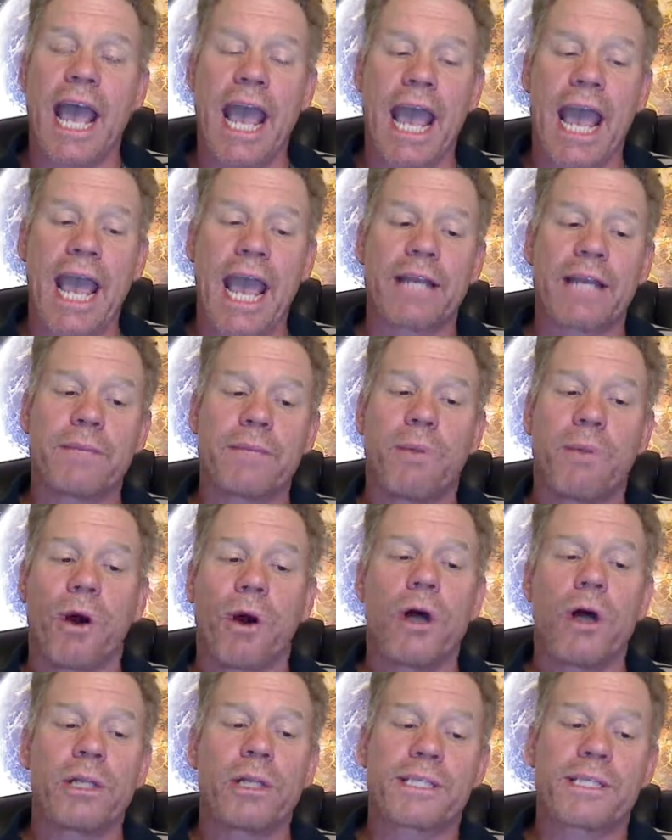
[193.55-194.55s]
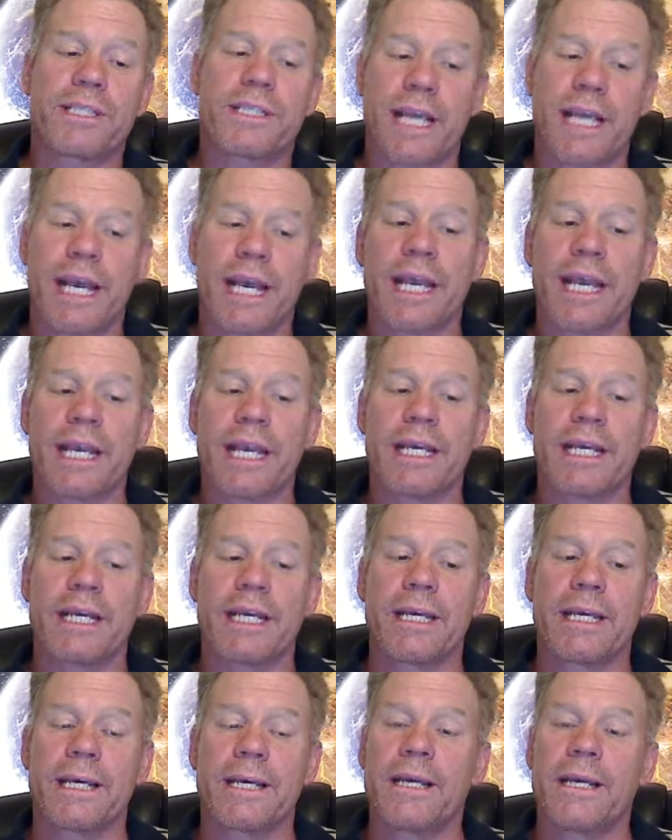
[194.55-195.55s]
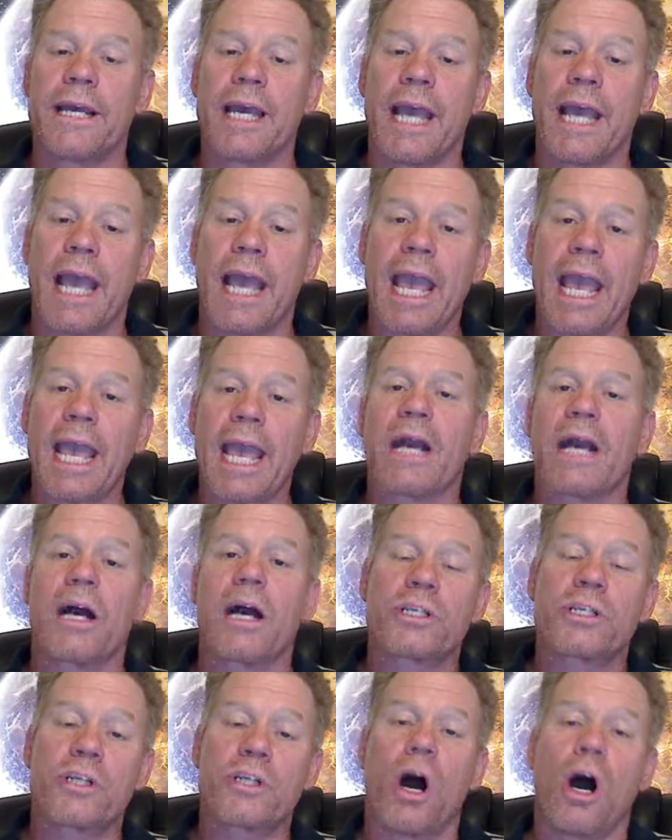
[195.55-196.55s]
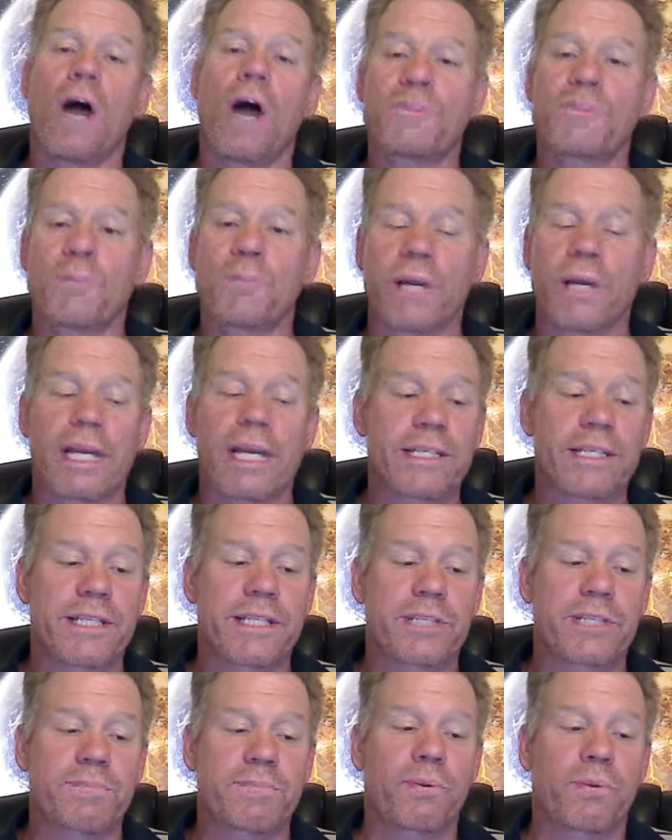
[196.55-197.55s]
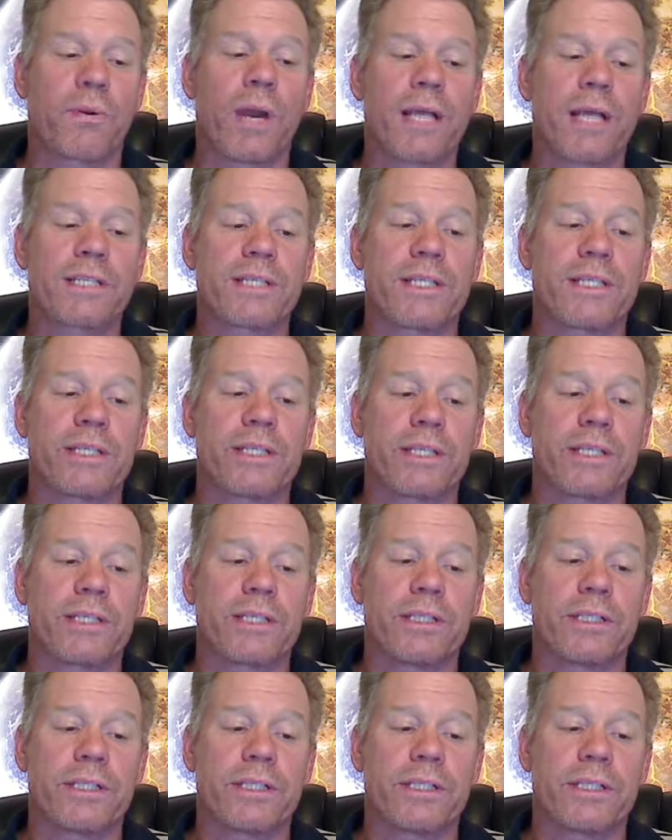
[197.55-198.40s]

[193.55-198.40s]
and Paul is saying Hagar's offspring is this present